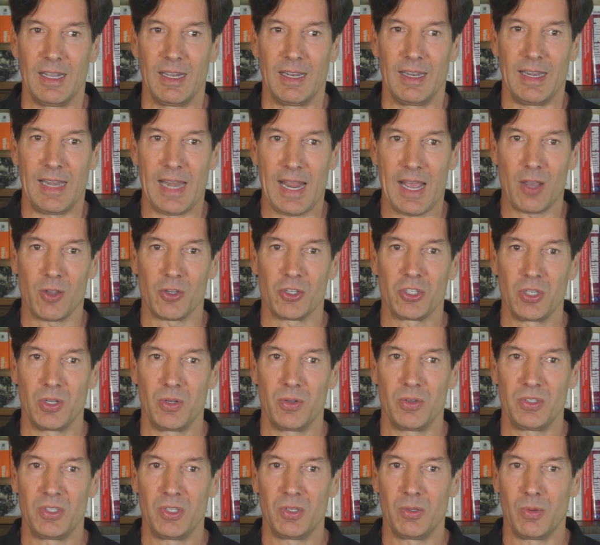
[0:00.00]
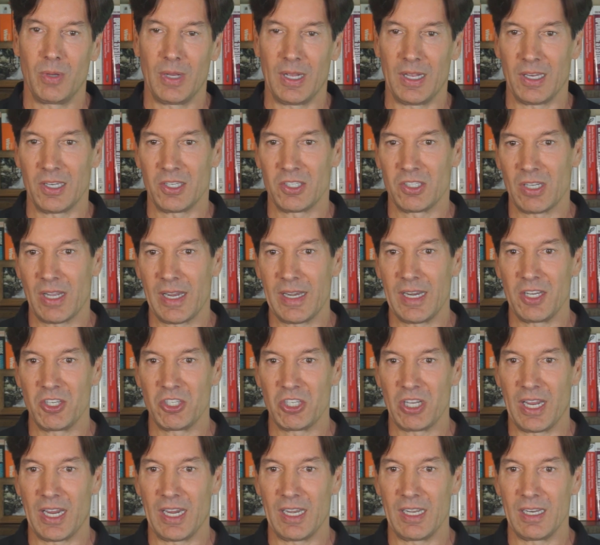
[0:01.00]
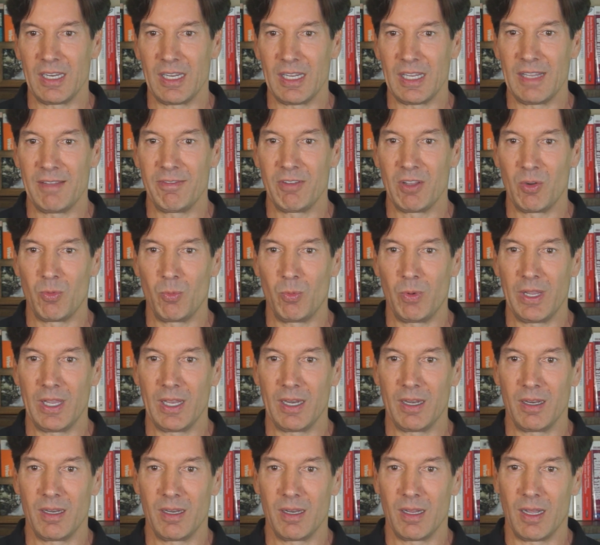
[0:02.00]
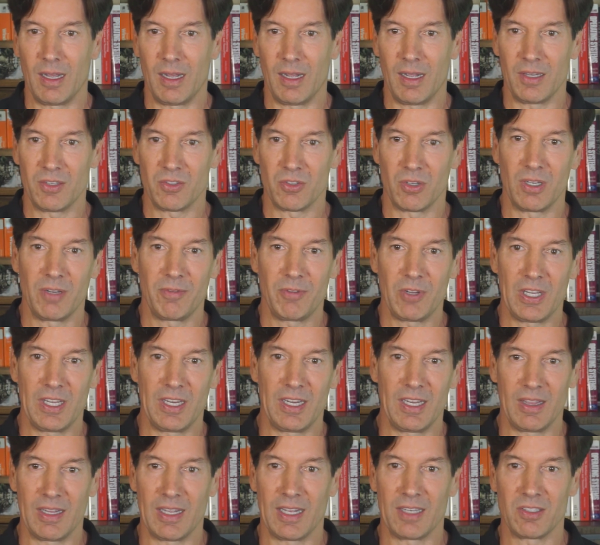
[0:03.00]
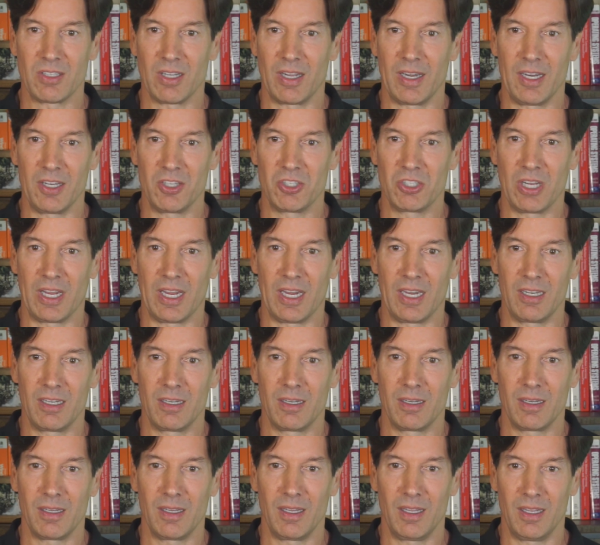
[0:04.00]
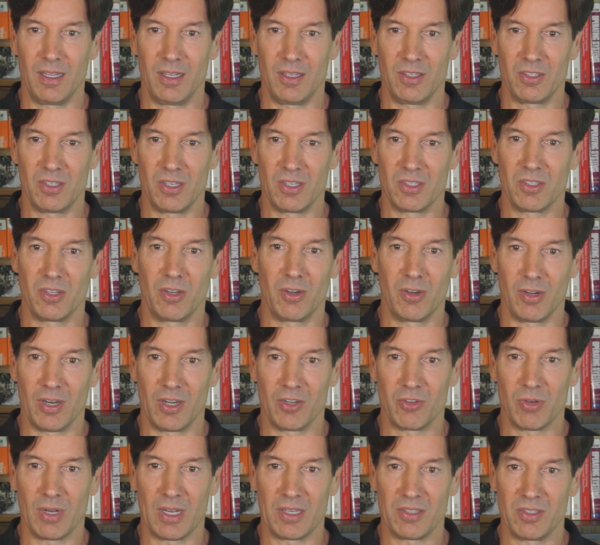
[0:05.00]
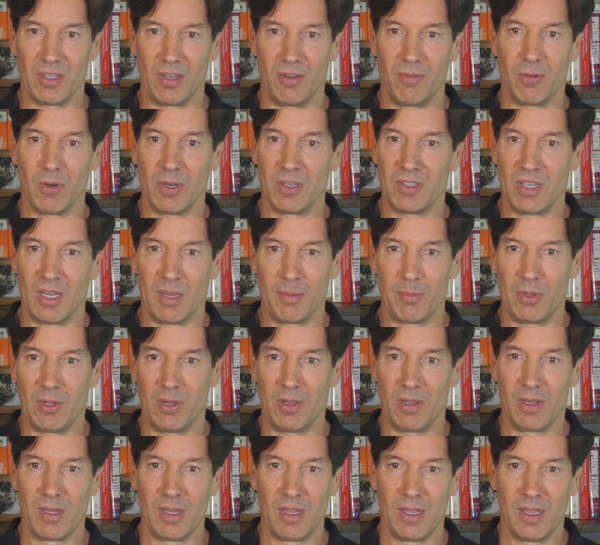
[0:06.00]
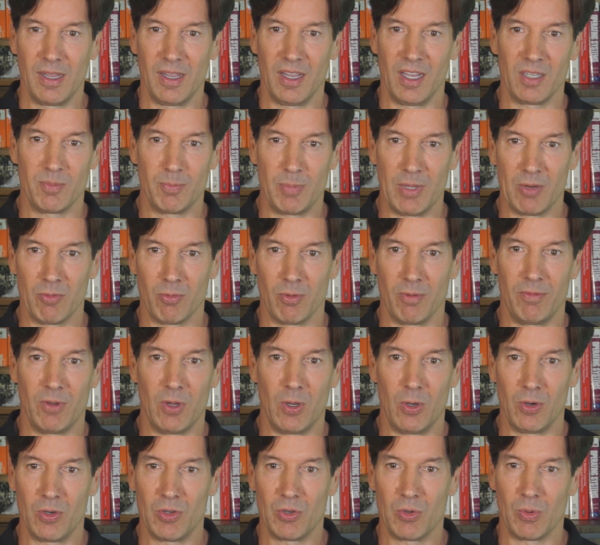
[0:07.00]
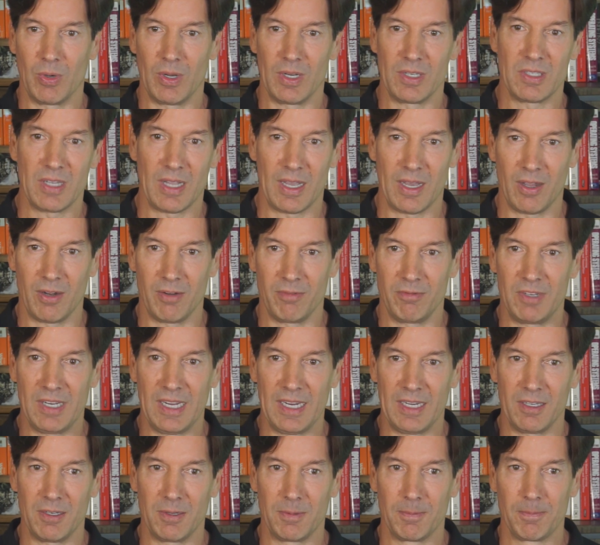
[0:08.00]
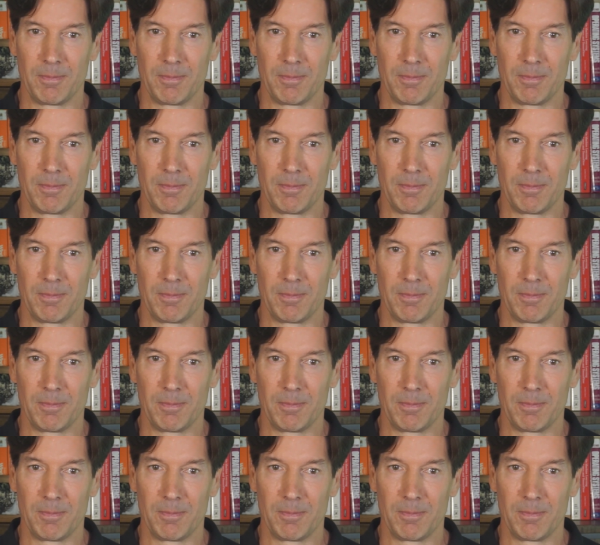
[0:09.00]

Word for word: now shows you a signing chain even when a certificate in that signing chain is considered untrusted. For example, it's been revoked or it's out of date.